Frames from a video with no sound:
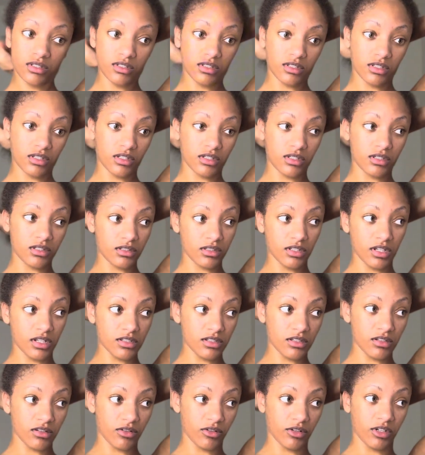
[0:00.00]
and that's
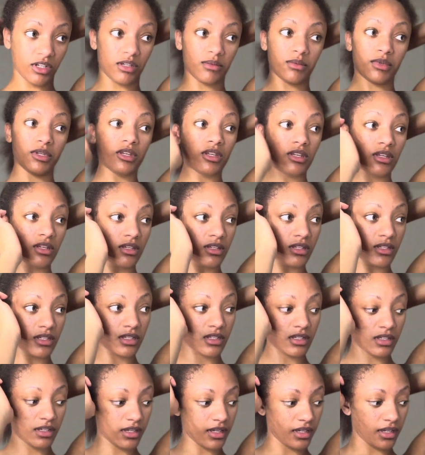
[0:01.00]
annoying me.
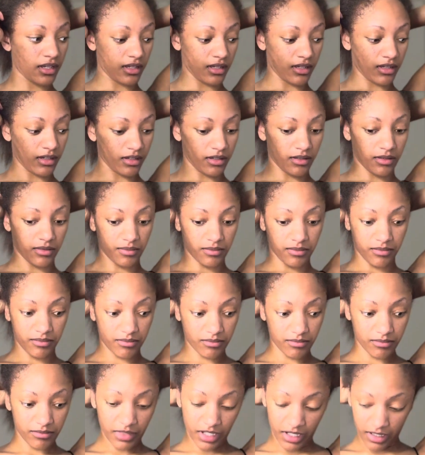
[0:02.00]

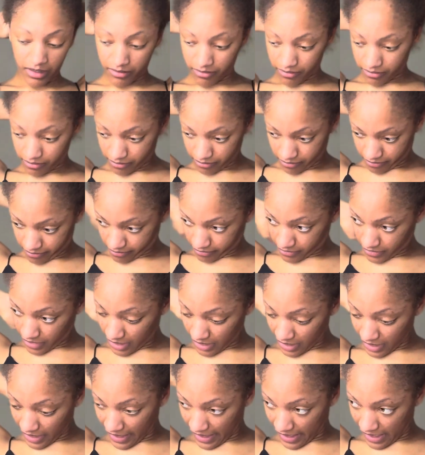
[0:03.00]
But
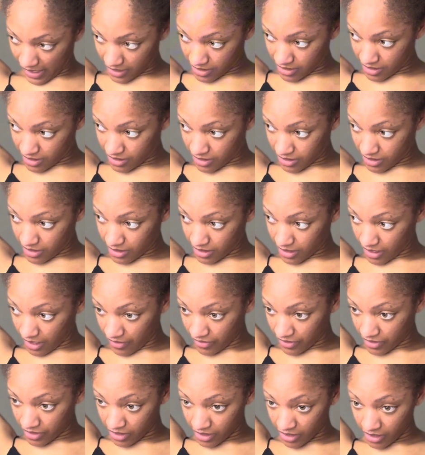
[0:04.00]
alas,
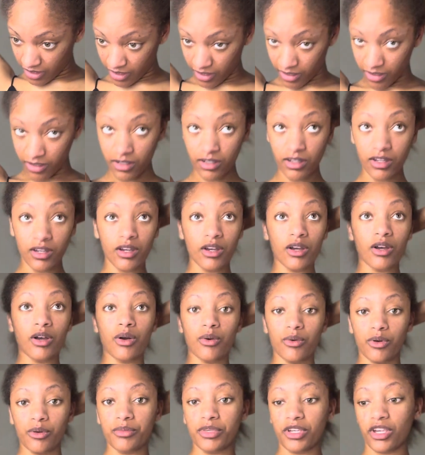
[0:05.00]
everything
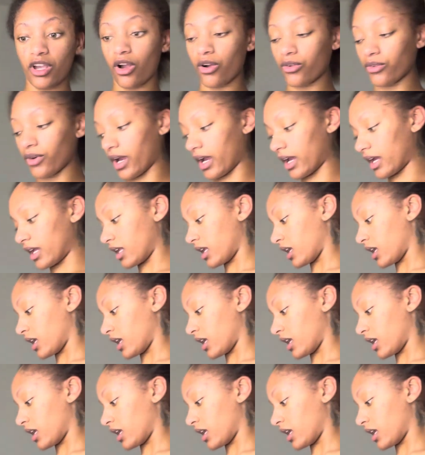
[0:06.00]
will be all right.